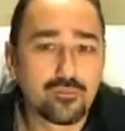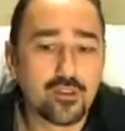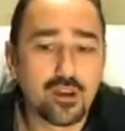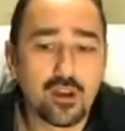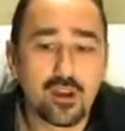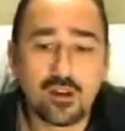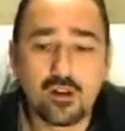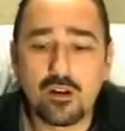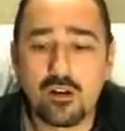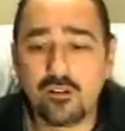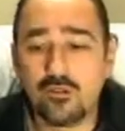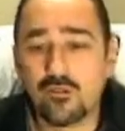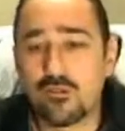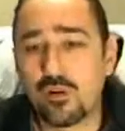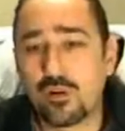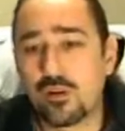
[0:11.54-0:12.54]
The
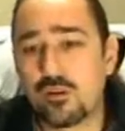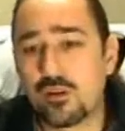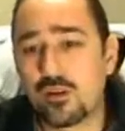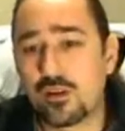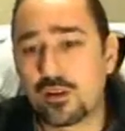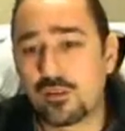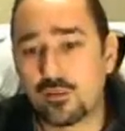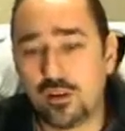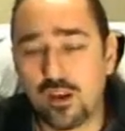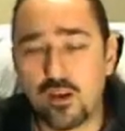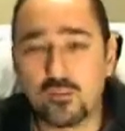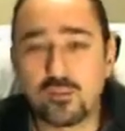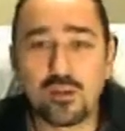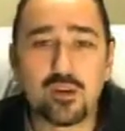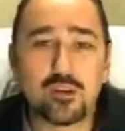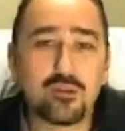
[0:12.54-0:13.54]
oligarchs run the
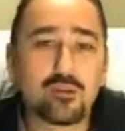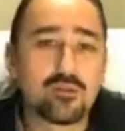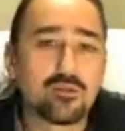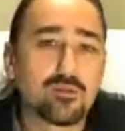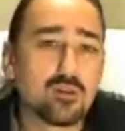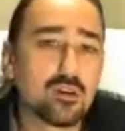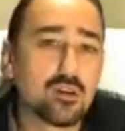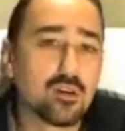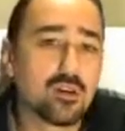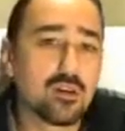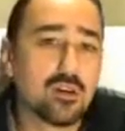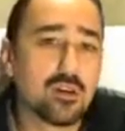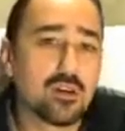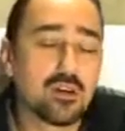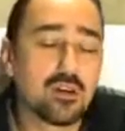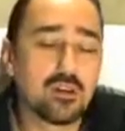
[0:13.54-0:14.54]
entertainment industry.
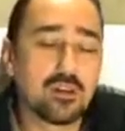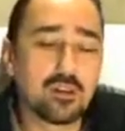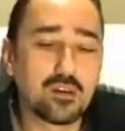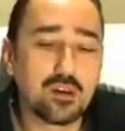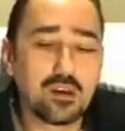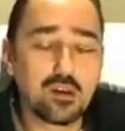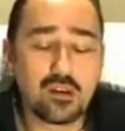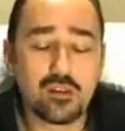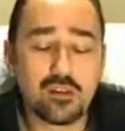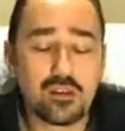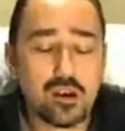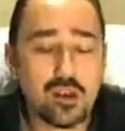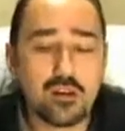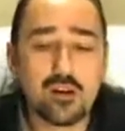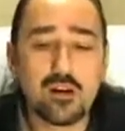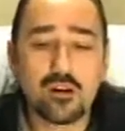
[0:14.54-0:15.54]
The
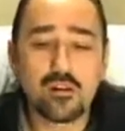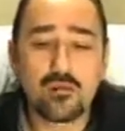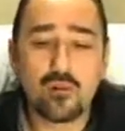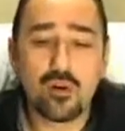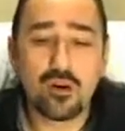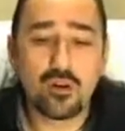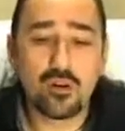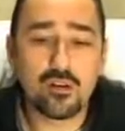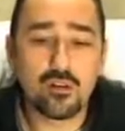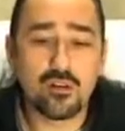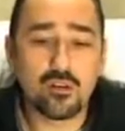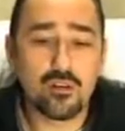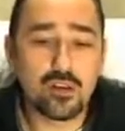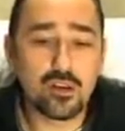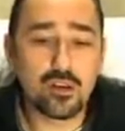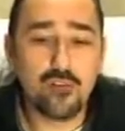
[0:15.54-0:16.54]
oligarchs run
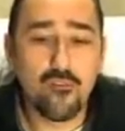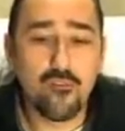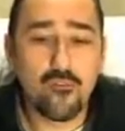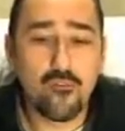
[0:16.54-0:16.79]
they